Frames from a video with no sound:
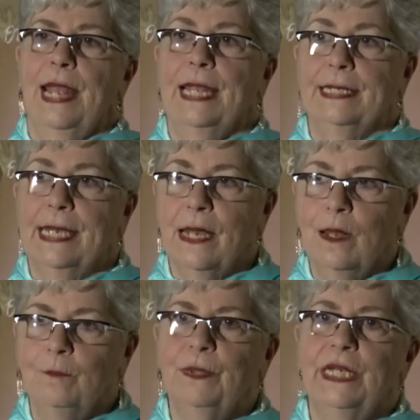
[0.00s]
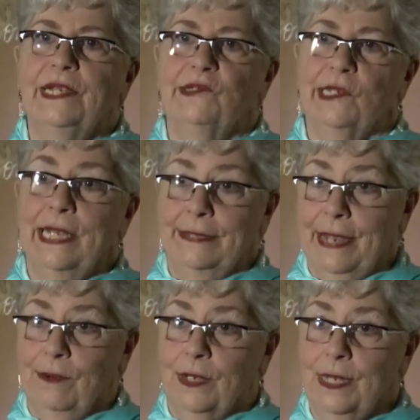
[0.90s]
and companies like
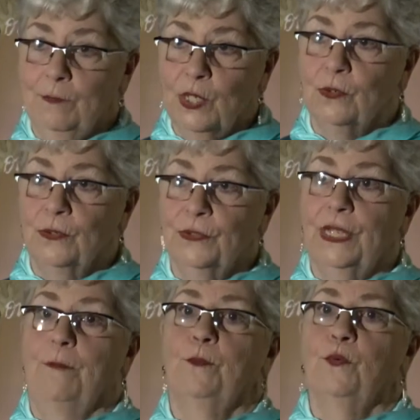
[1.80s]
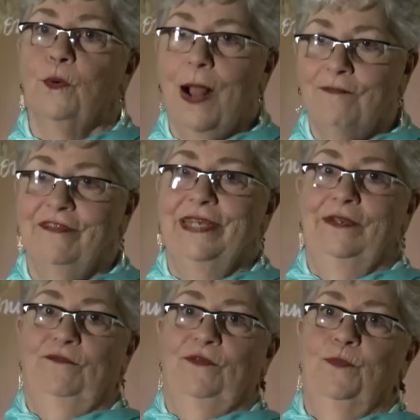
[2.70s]
Dow Chemical that
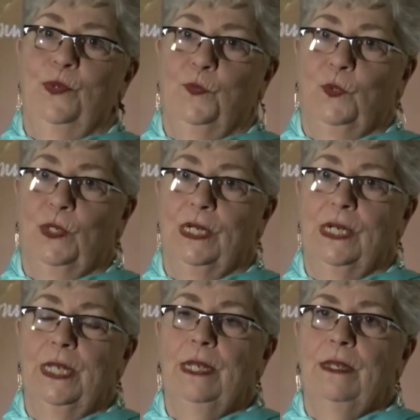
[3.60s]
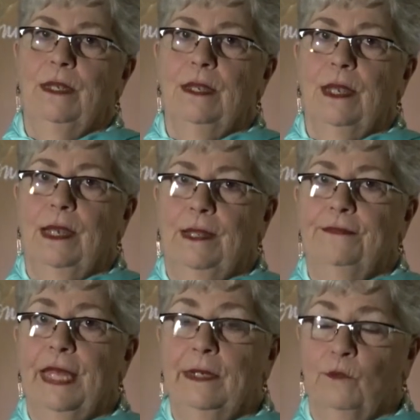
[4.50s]
profited from the war. Uh,
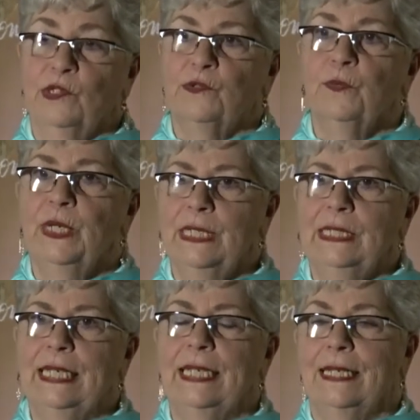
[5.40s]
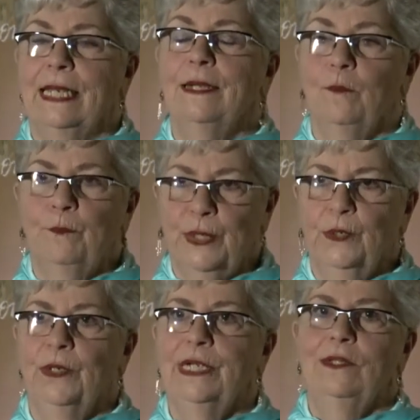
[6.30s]
that it was really an
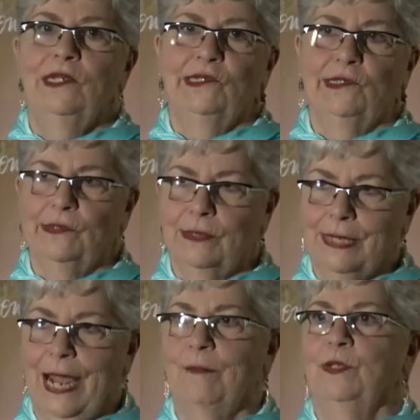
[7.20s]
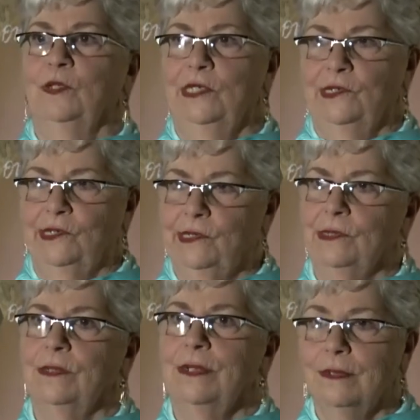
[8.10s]
imperialist capitalist
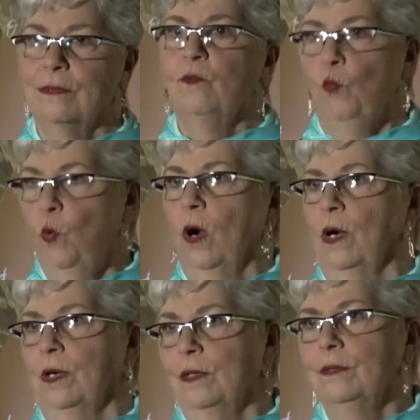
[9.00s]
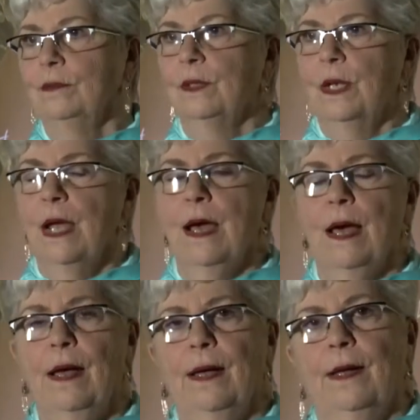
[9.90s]
war.
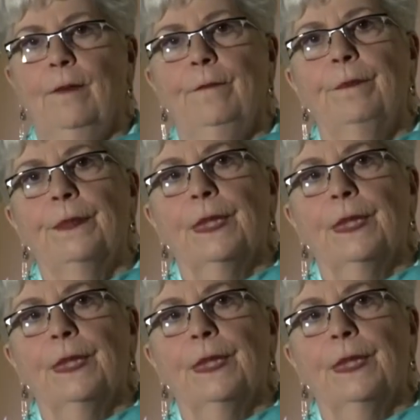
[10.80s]
Um,